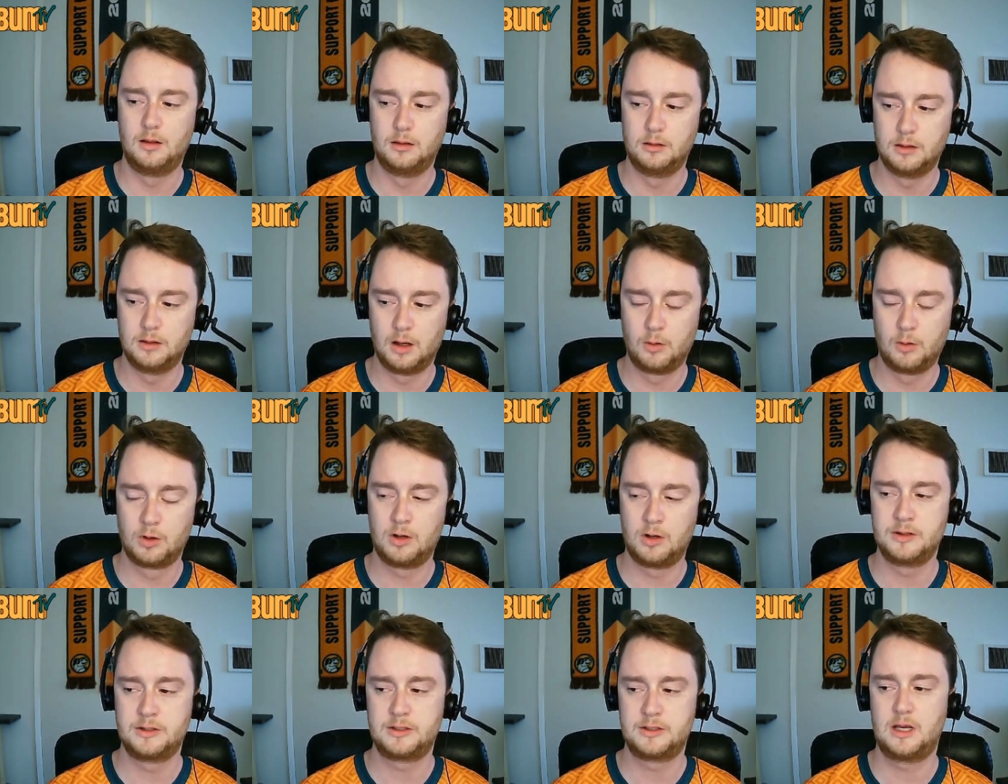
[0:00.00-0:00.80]

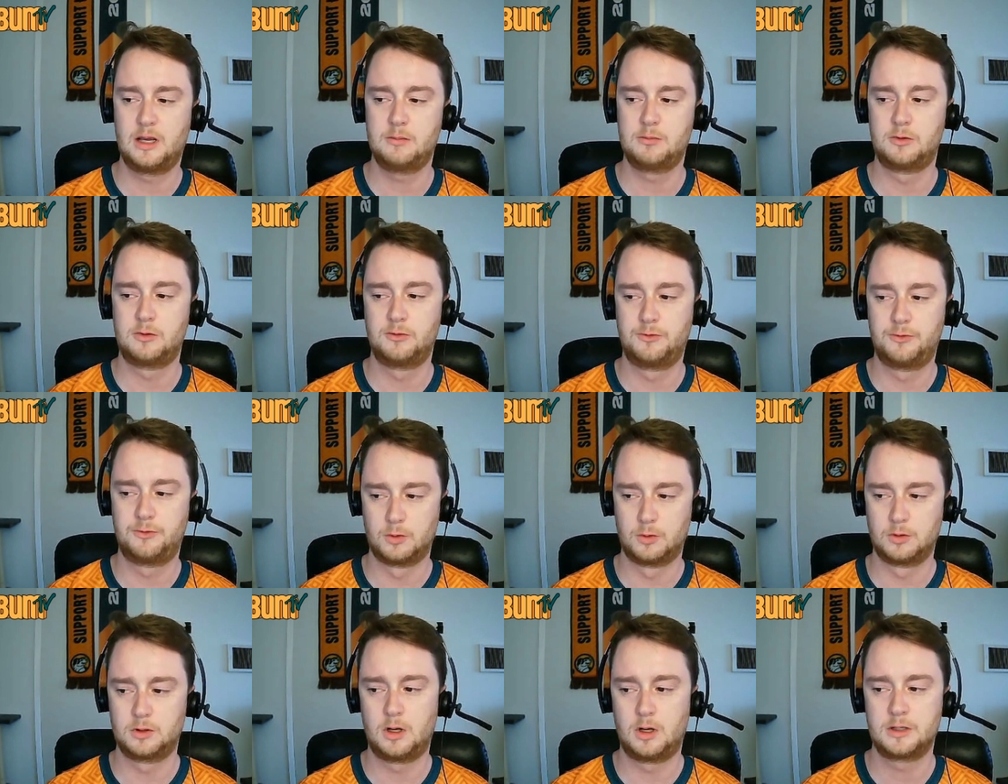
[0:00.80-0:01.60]
lower on the table,
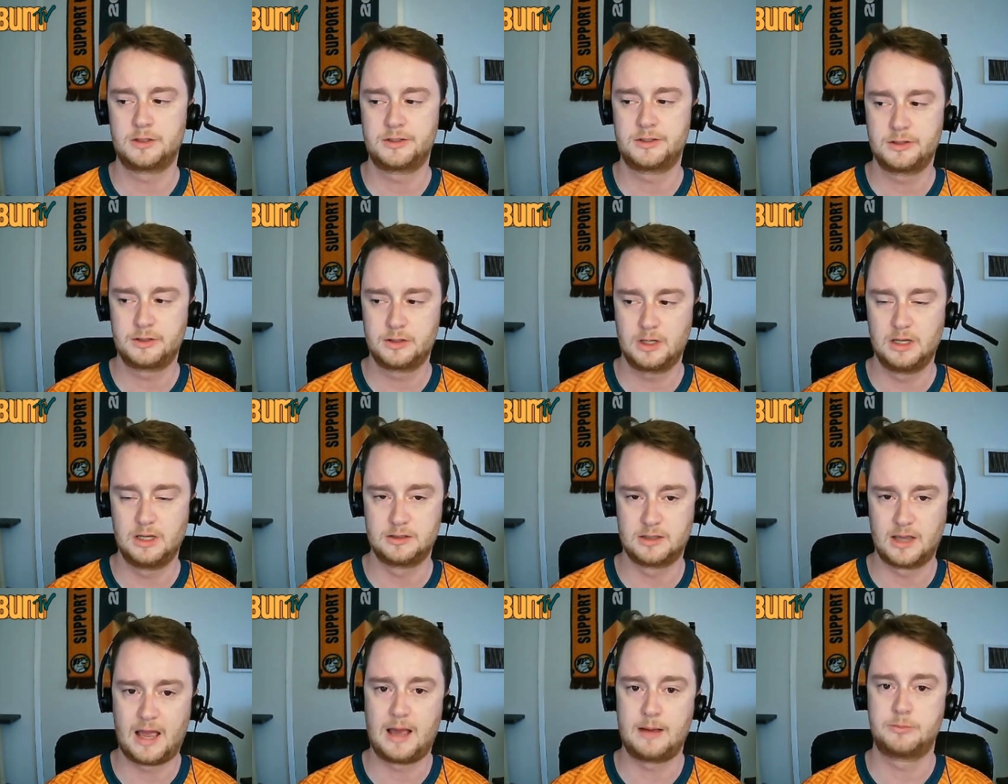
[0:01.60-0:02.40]
four losses
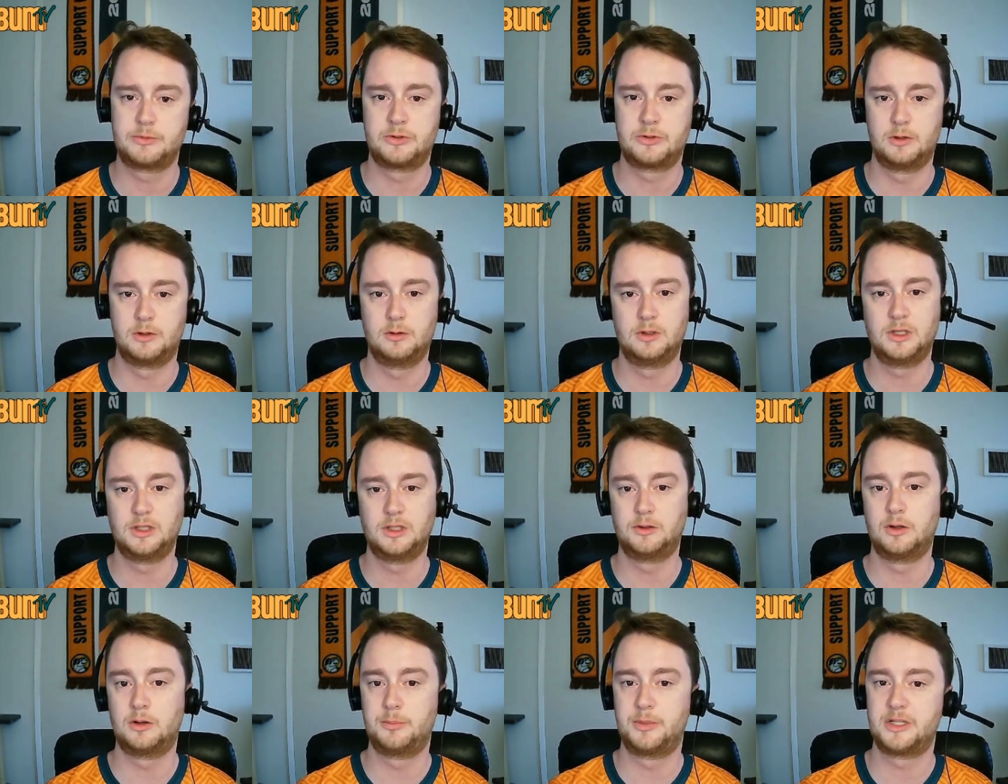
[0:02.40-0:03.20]
is absolutely
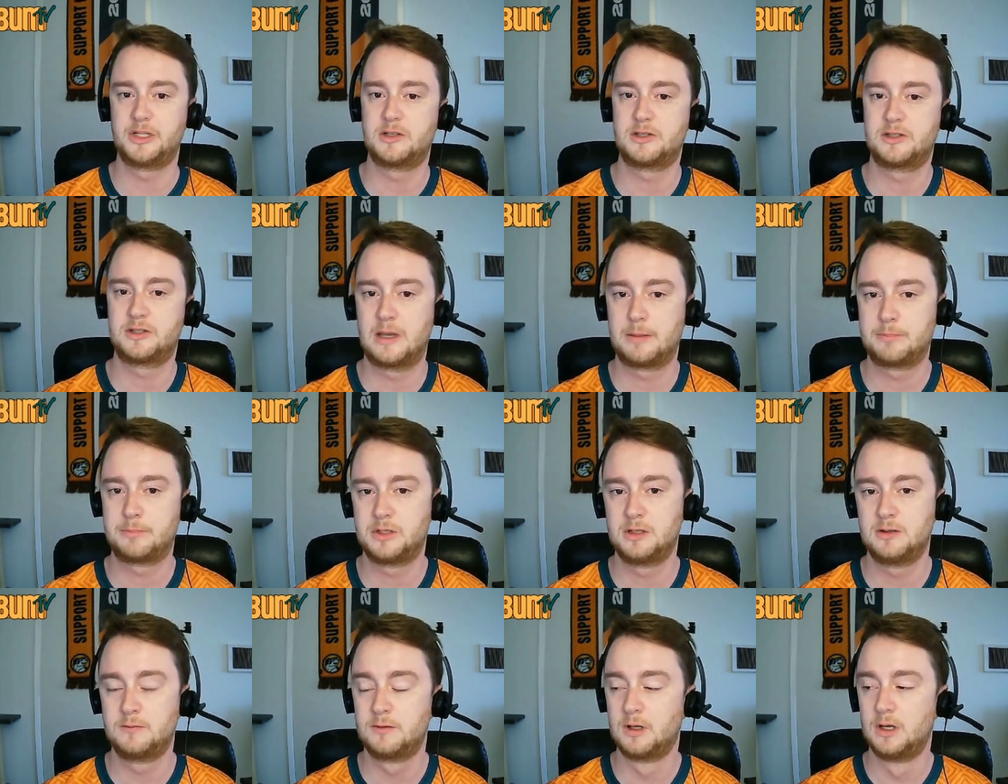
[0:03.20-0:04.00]
a little bit
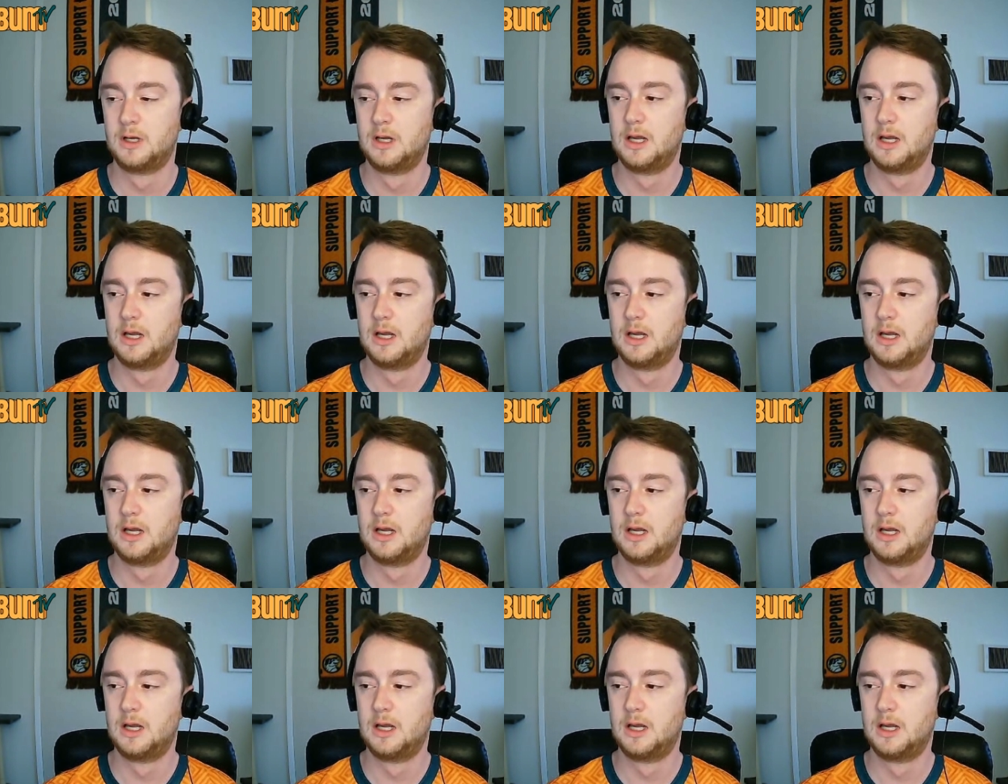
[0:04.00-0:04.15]
deceptive,